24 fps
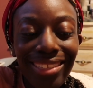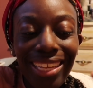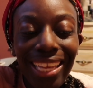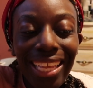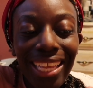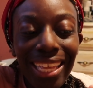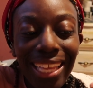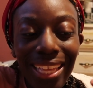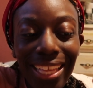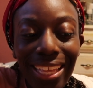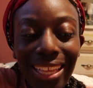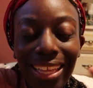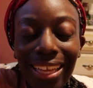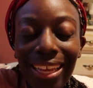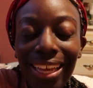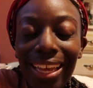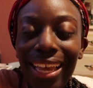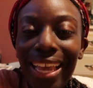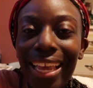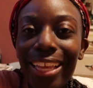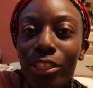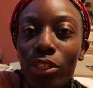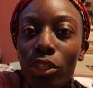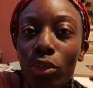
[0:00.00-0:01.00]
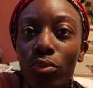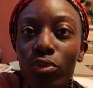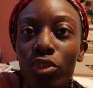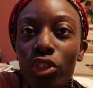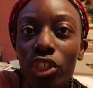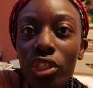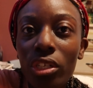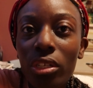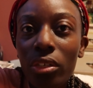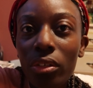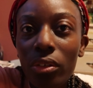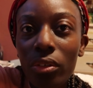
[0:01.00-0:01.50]
and so
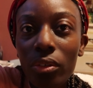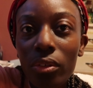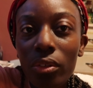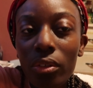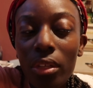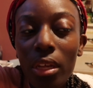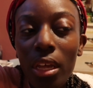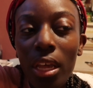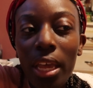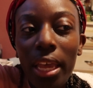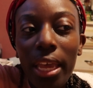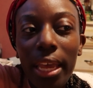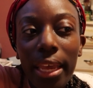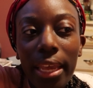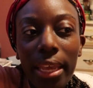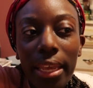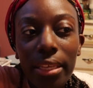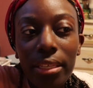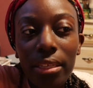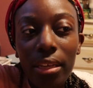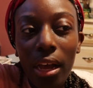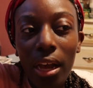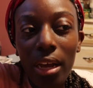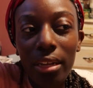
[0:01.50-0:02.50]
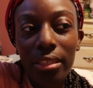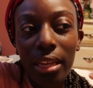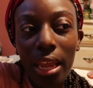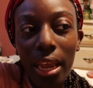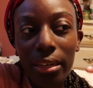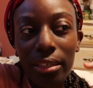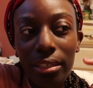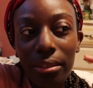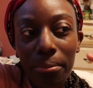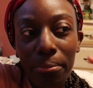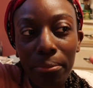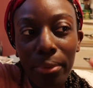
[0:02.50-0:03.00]
Jill is
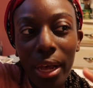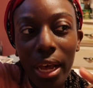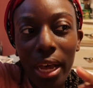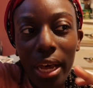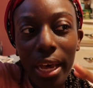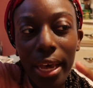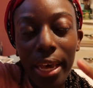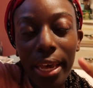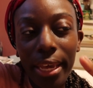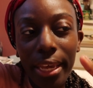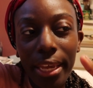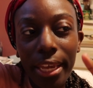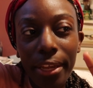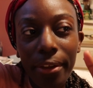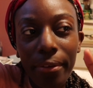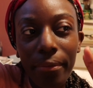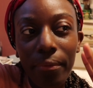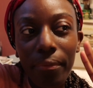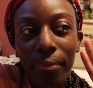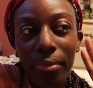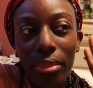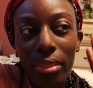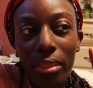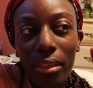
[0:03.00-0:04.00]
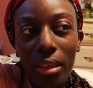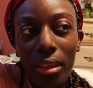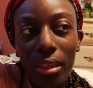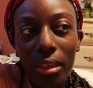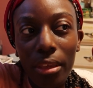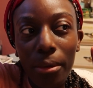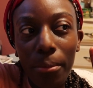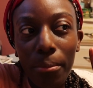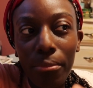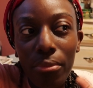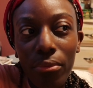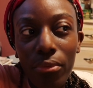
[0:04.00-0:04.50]
contacted by
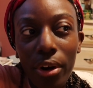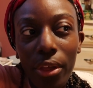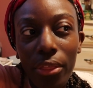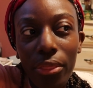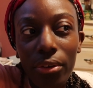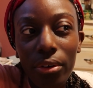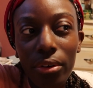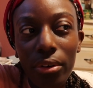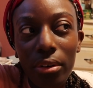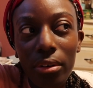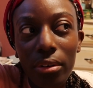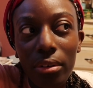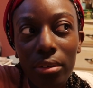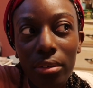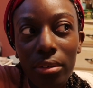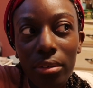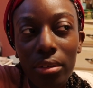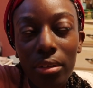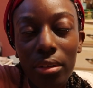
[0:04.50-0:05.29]
the brother